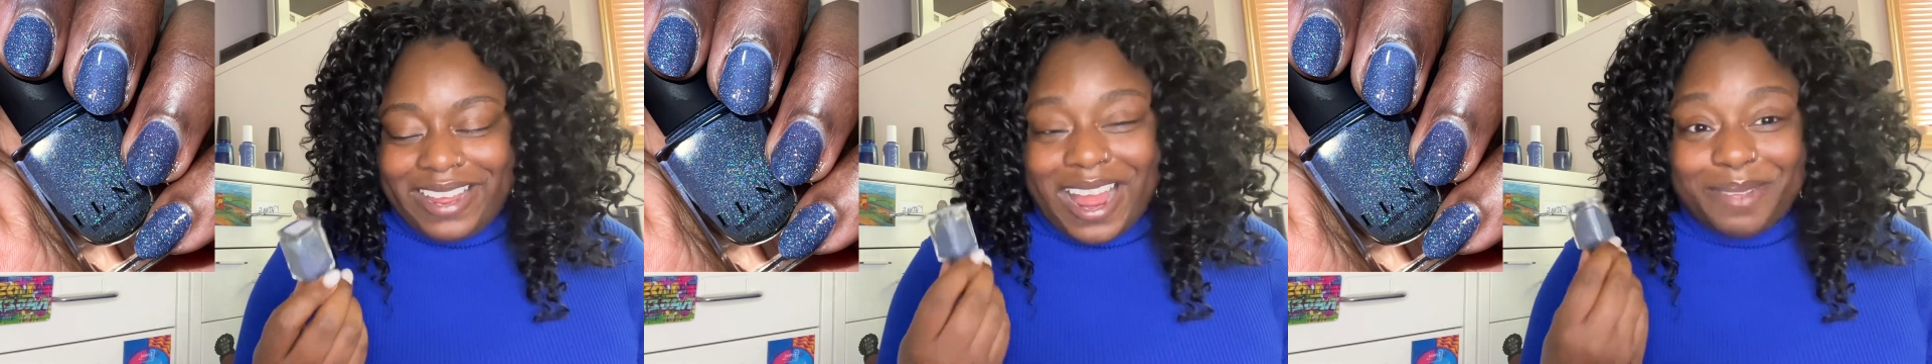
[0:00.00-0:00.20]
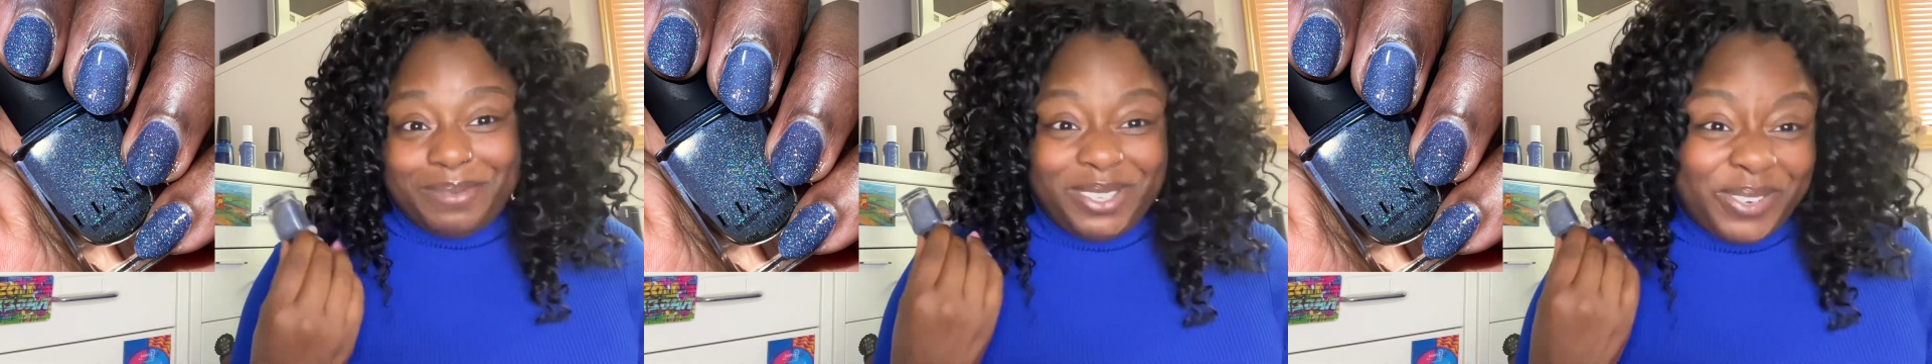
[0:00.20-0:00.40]

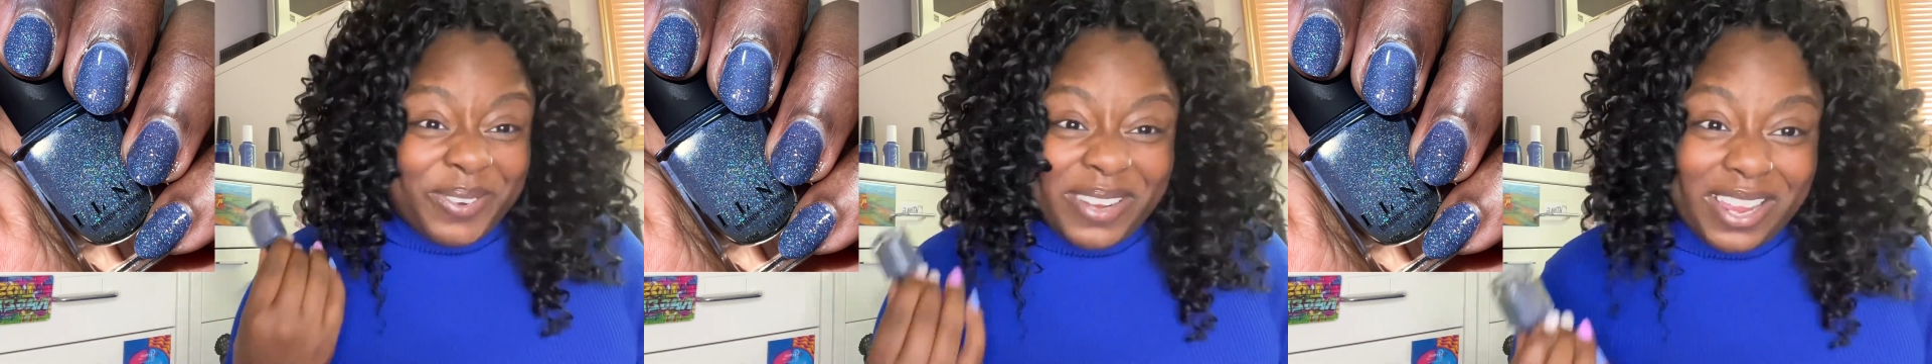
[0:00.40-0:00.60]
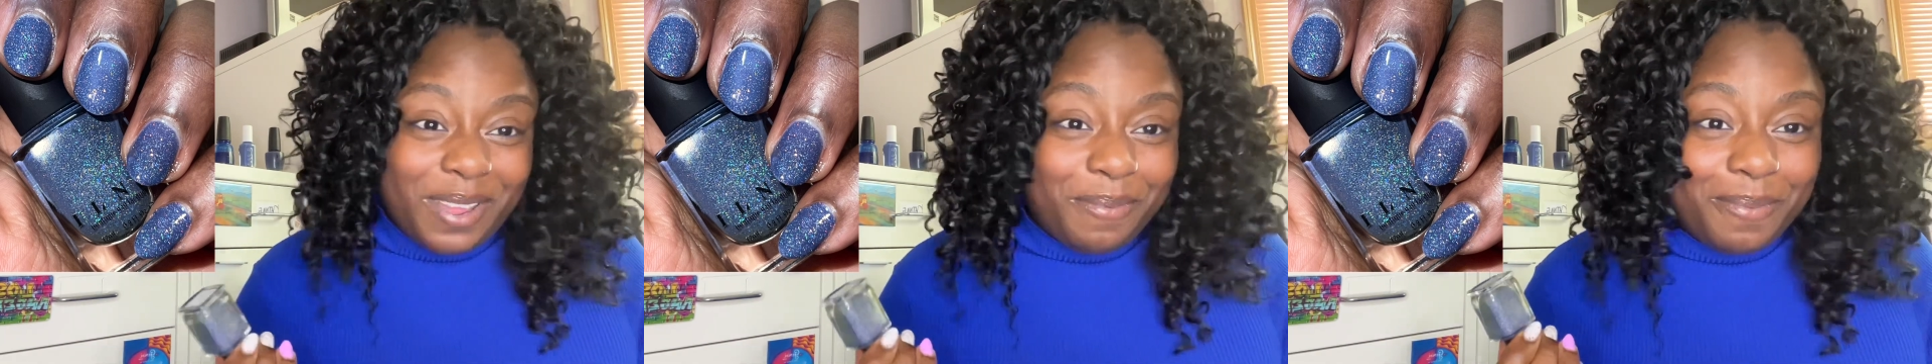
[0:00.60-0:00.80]
I'm still
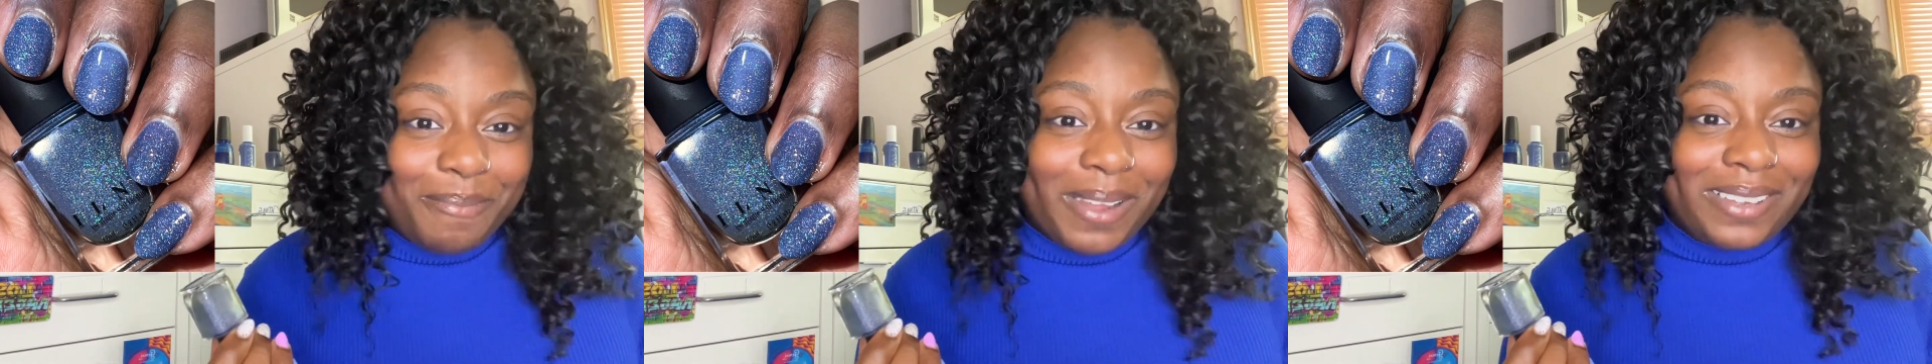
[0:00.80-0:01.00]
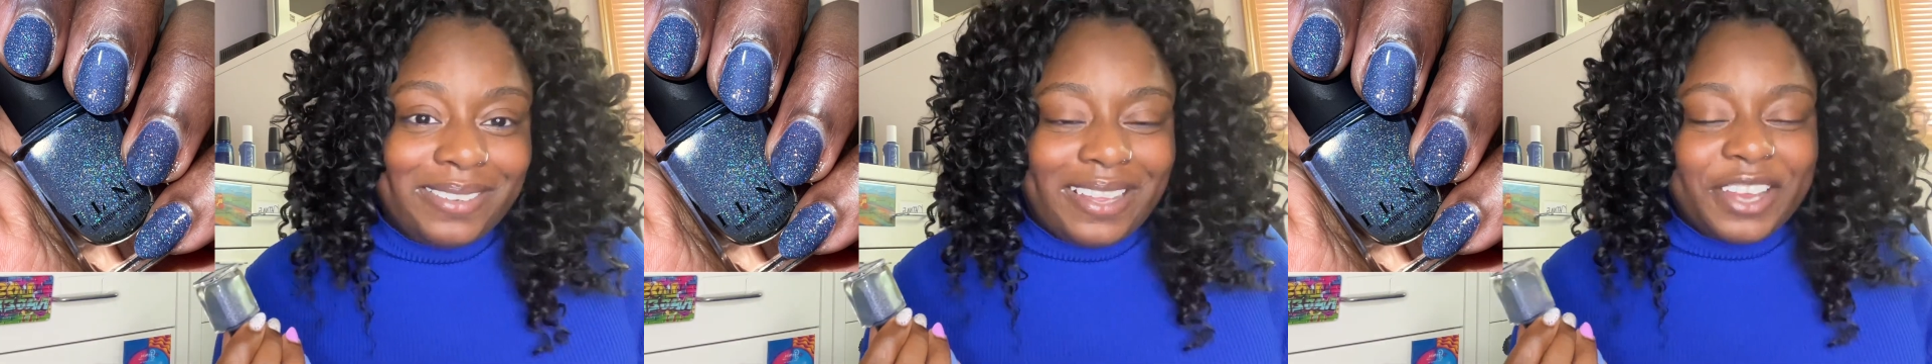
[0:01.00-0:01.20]
going to keep it in my
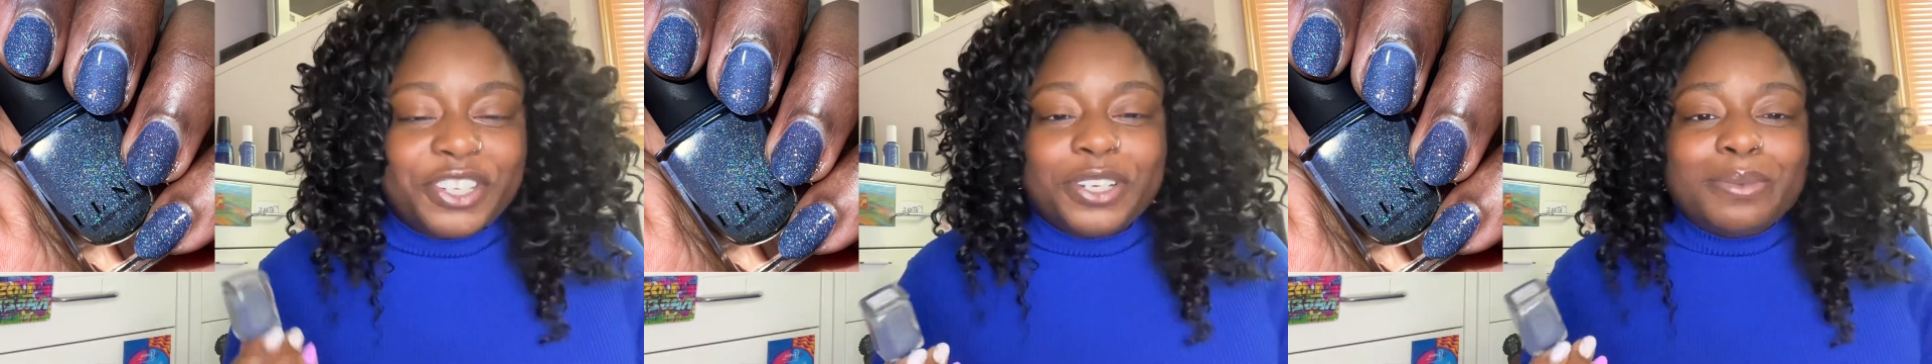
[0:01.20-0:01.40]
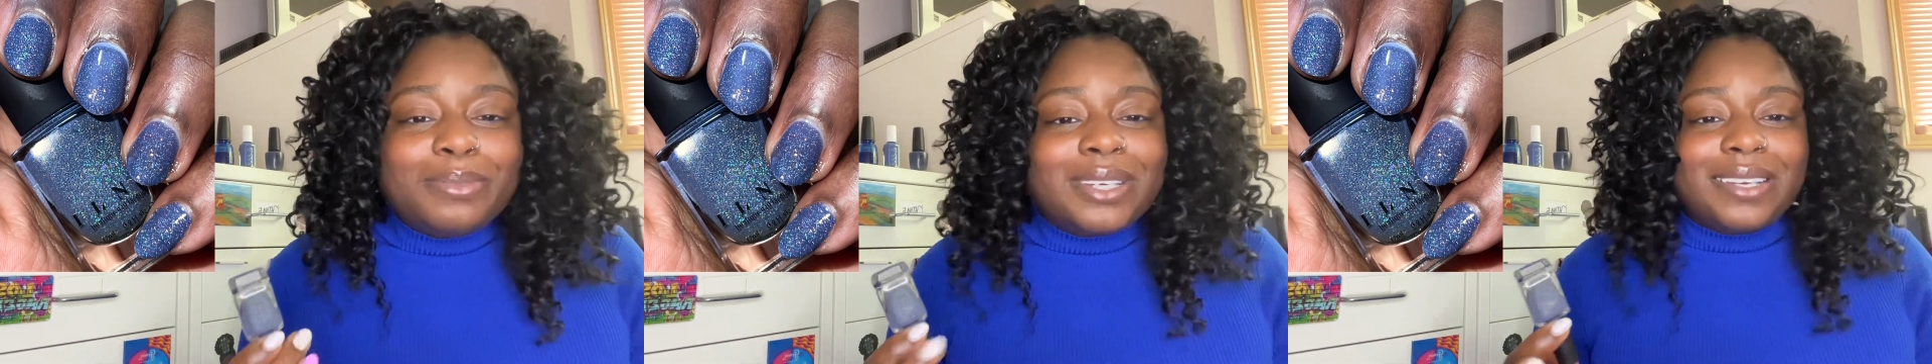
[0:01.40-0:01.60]

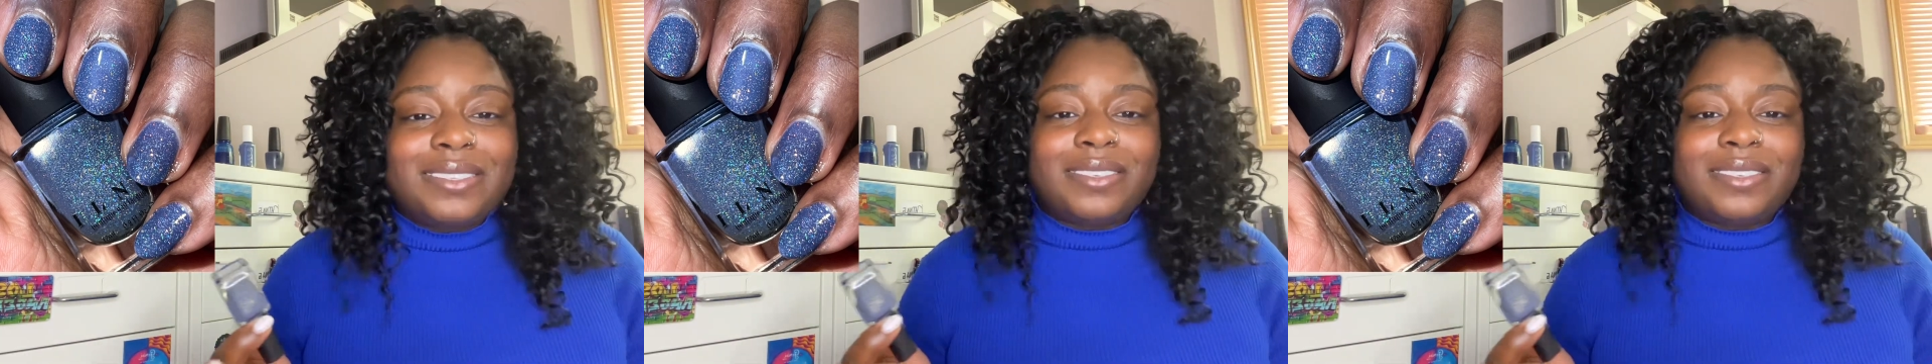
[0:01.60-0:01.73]
collection because